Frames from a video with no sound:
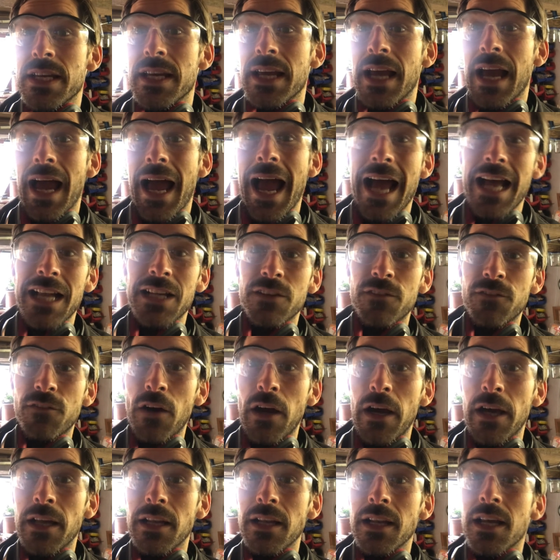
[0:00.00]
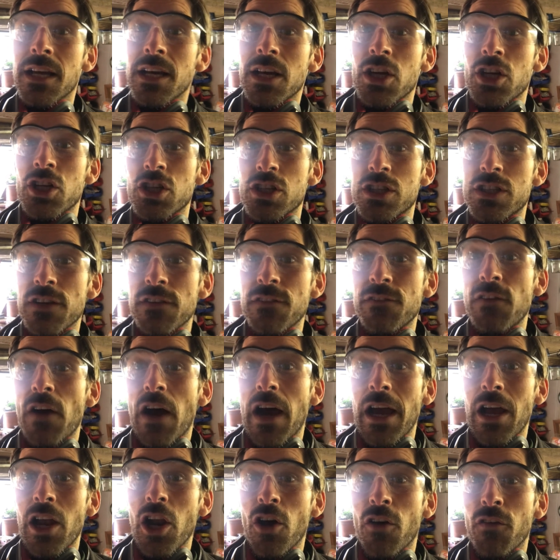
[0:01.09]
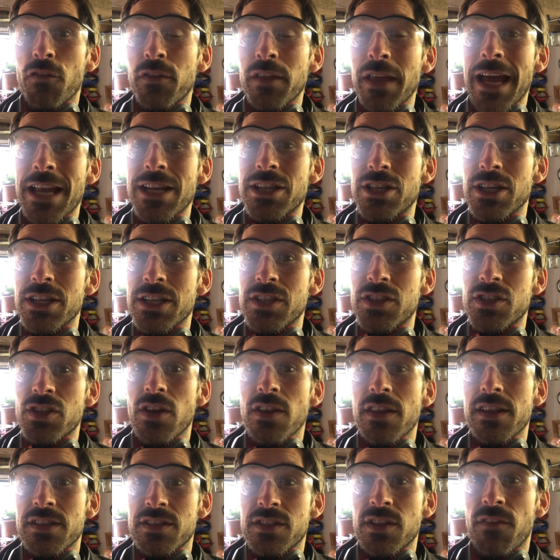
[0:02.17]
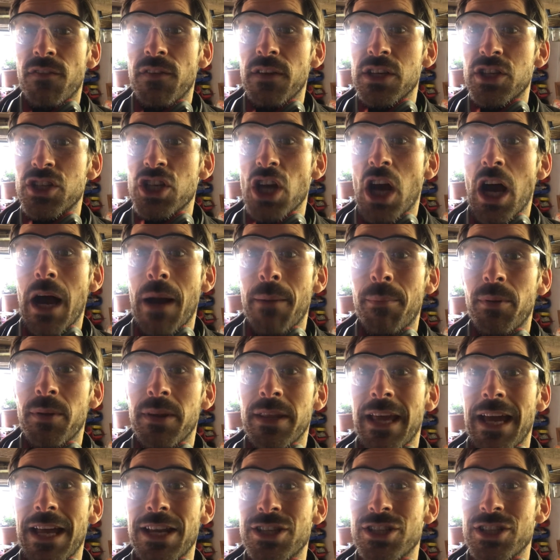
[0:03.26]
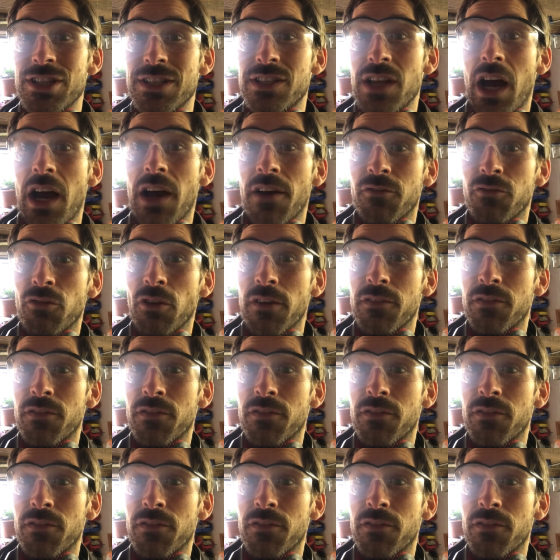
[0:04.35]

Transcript: a hand file just to file off the edges so there's nothing sharp at the edges after I've